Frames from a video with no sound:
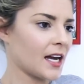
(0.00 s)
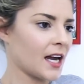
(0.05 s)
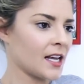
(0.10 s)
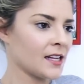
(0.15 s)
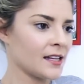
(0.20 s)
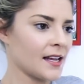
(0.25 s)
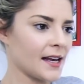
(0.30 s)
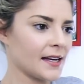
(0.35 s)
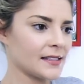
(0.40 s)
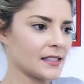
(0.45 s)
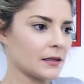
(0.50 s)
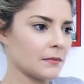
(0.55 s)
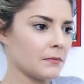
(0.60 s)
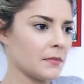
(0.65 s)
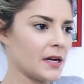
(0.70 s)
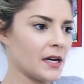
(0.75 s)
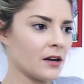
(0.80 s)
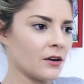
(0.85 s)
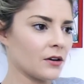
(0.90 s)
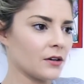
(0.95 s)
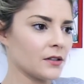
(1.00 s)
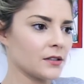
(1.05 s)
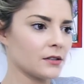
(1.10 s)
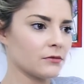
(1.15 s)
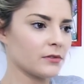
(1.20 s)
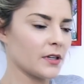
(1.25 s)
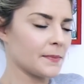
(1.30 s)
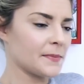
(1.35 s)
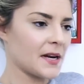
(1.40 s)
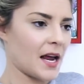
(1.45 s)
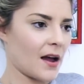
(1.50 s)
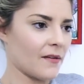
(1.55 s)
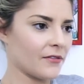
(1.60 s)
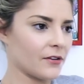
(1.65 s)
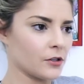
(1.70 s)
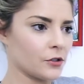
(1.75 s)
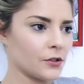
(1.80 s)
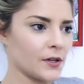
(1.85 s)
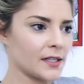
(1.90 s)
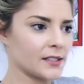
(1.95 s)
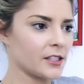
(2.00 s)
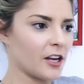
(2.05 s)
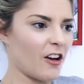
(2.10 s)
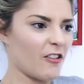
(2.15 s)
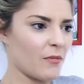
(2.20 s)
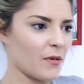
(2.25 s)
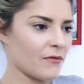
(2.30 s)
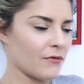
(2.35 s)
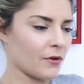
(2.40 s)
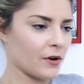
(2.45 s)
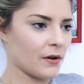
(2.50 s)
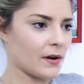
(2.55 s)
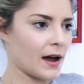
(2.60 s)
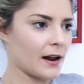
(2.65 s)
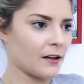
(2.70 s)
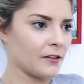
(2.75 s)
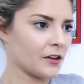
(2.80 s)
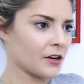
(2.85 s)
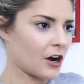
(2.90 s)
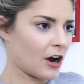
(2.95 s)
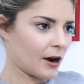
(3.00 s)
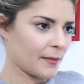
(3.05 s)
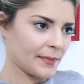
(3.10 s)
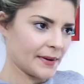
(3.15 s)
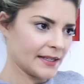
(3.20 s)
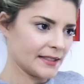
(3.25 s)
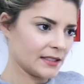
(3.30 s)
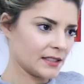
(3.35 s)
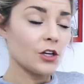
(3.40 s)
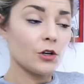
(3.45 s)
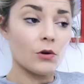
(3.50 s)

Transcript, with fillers: and like some mean girls ripped half your dress off before you got on the carpet.